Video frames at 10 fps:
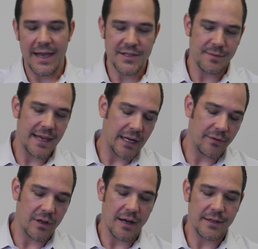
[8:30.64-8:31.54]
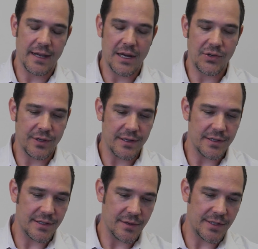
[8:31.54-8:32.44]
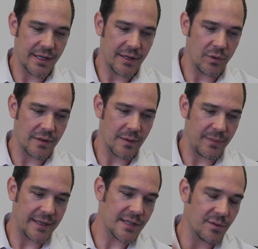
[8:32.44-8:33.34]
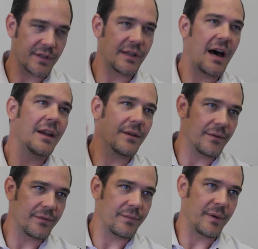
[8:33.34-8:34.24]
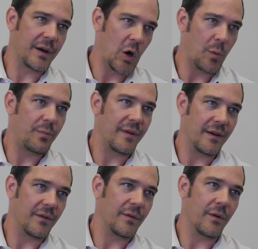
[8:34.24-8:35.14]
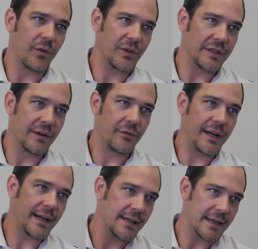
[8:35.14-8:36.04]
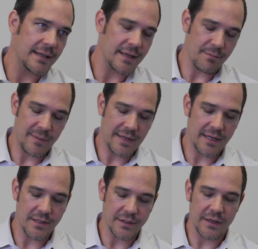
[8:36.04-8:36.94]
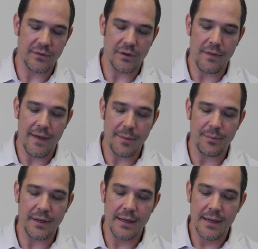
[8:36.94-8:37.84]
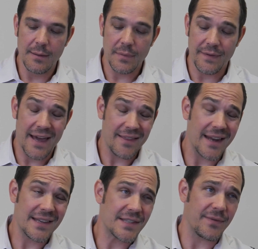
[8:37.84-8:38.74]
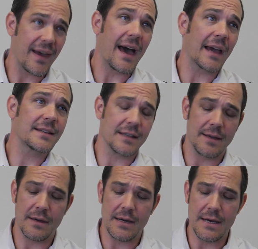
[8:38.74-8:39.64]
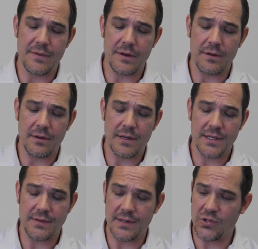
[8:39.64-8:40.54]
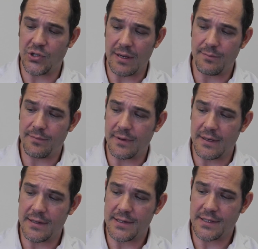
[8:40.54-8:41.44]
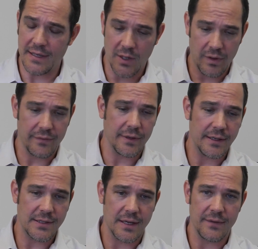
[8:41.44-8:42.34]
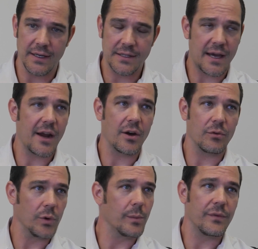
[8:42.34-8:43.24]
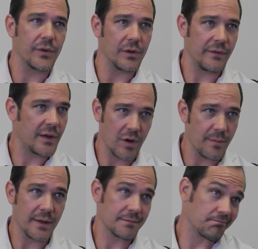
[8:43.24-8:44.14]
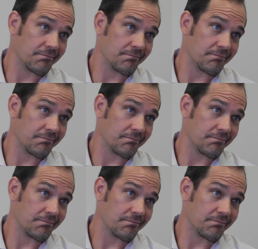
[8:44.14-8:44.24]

some negative connotations associated with it because there was a lot of hope for delivery, and it maybe didn't deliver on that. But that is a fact. This chip is the equivalent of an entire room full of equipment,